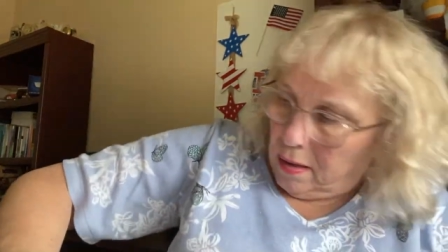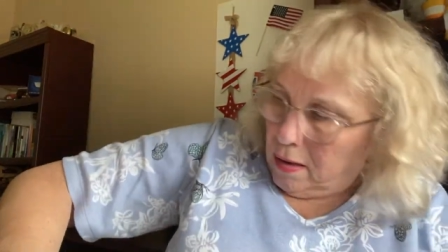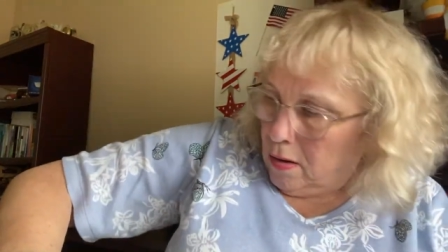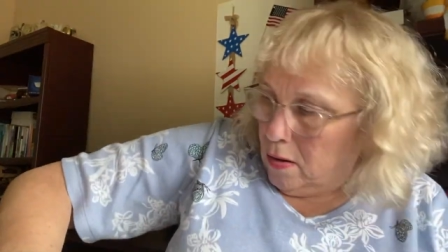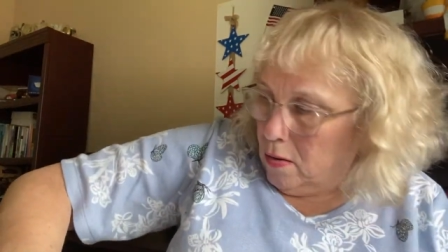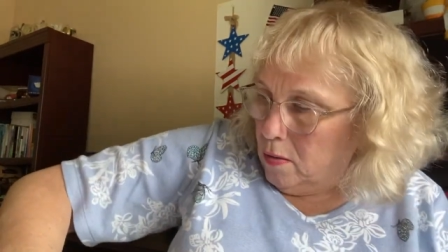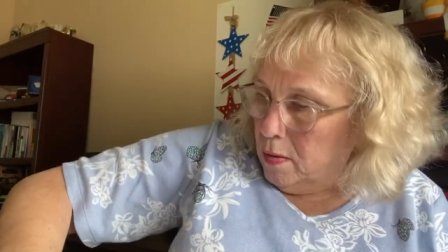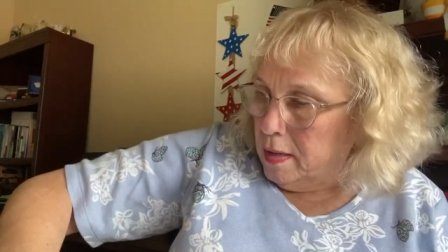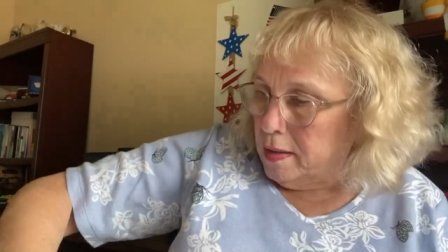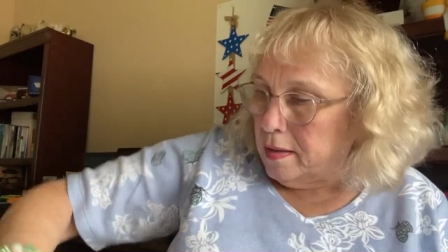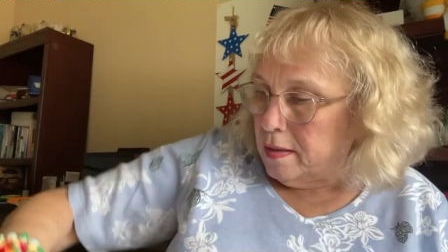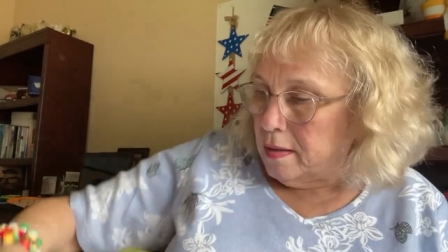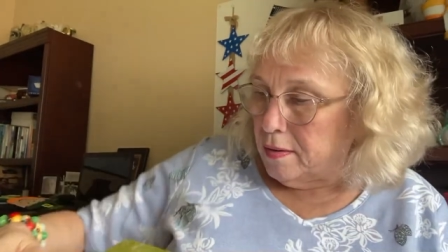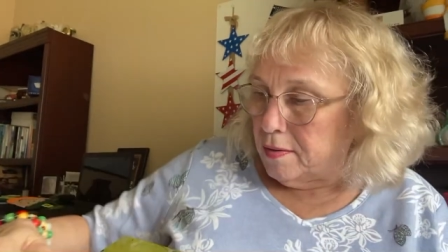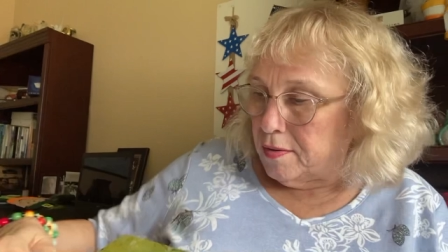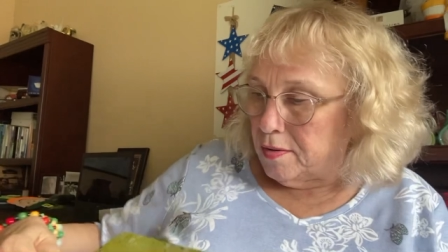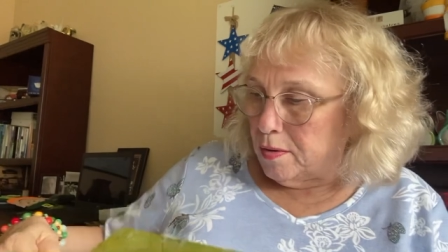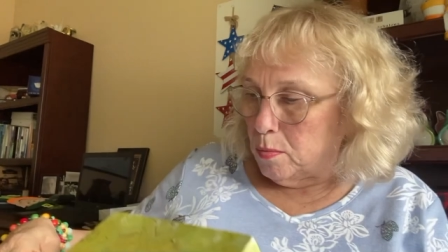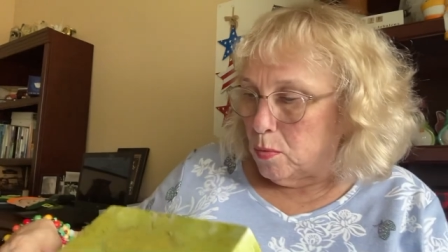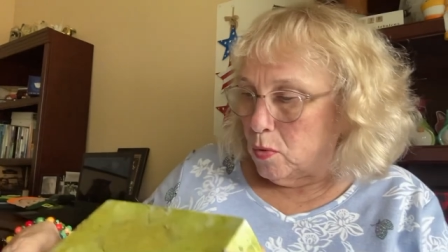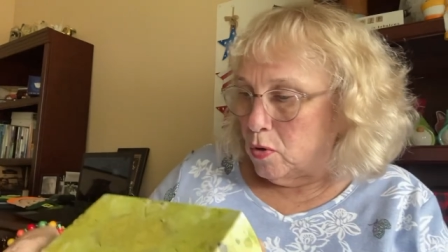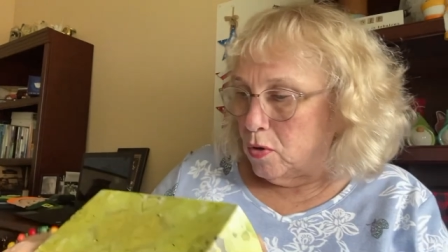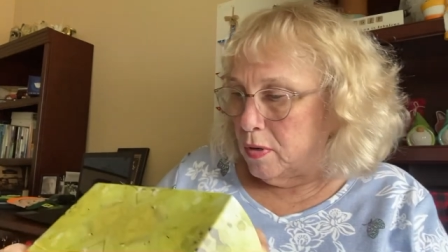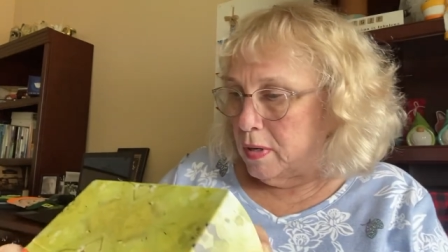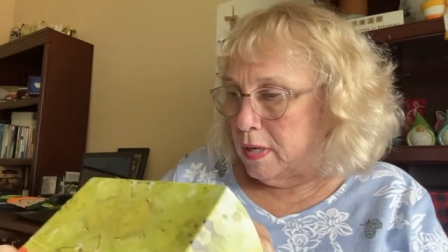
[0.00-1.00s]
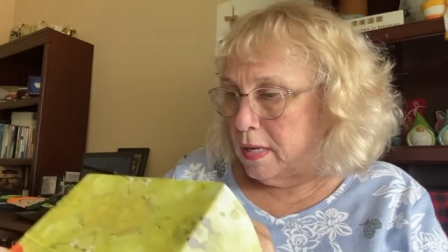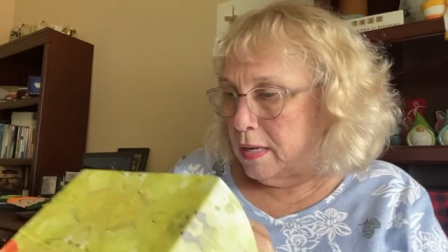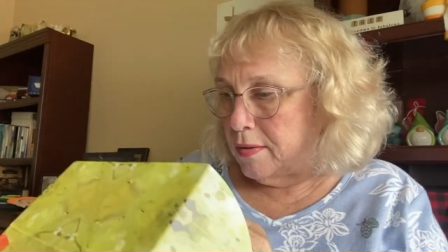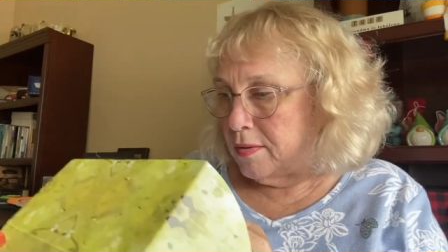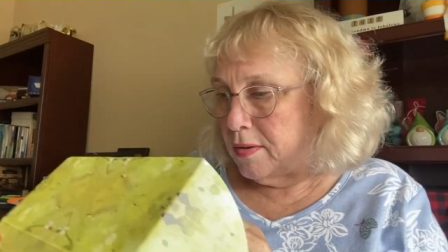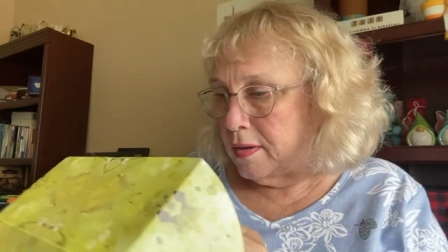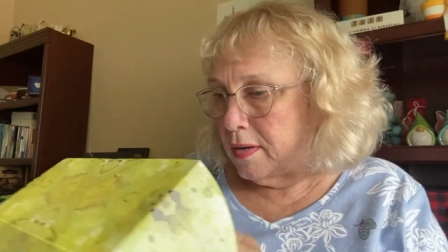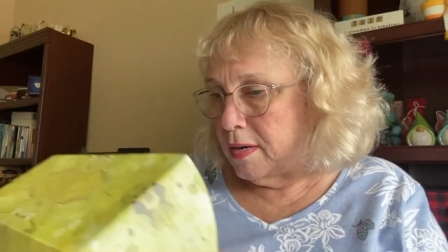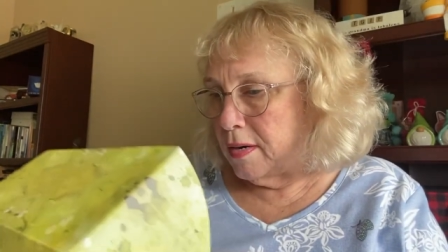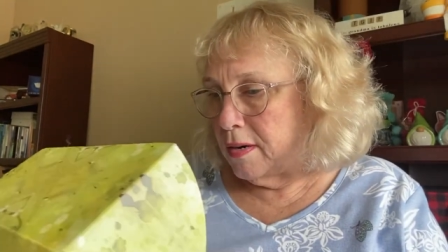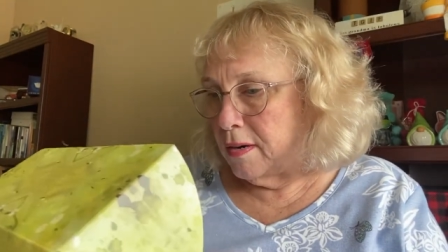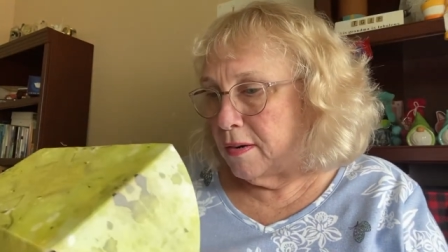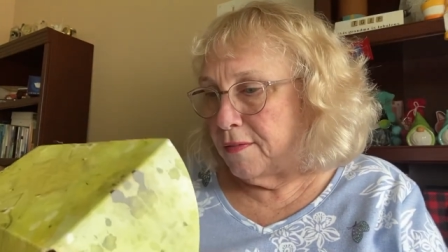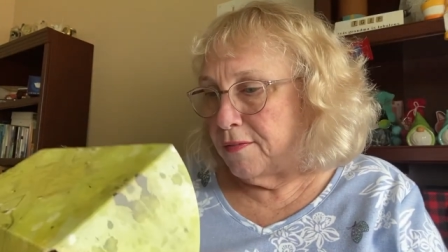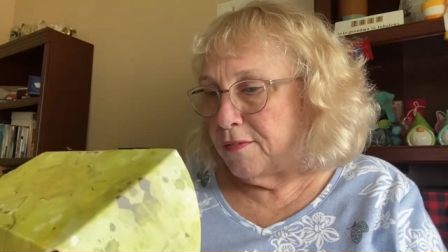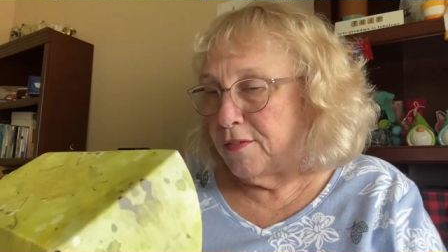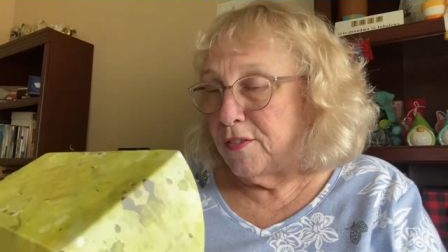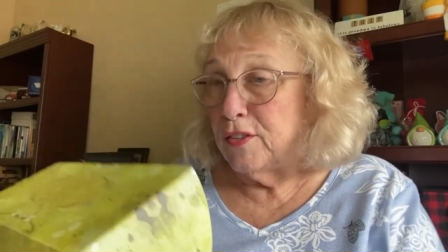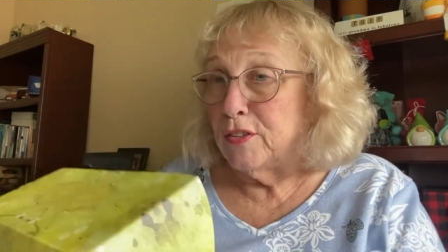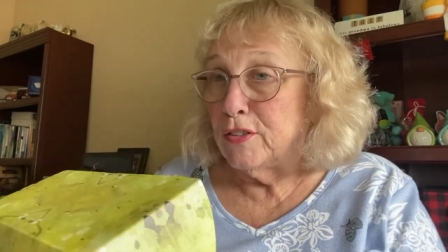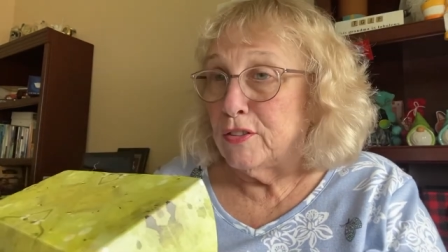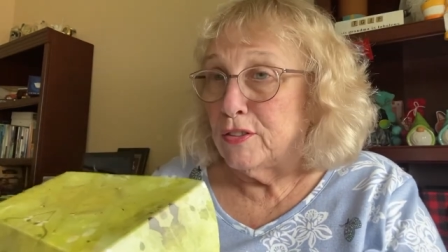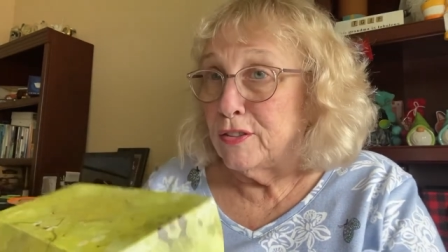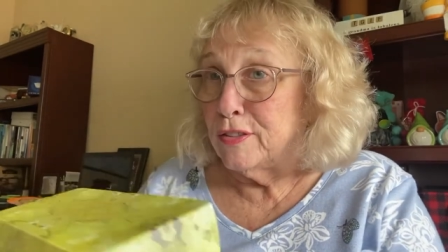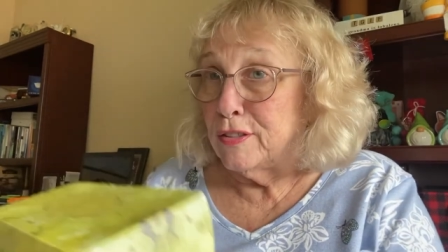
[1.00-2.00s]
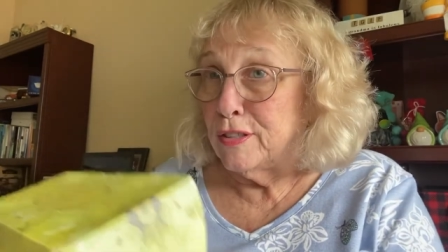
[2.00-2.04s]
Lilith has some goodies in here first.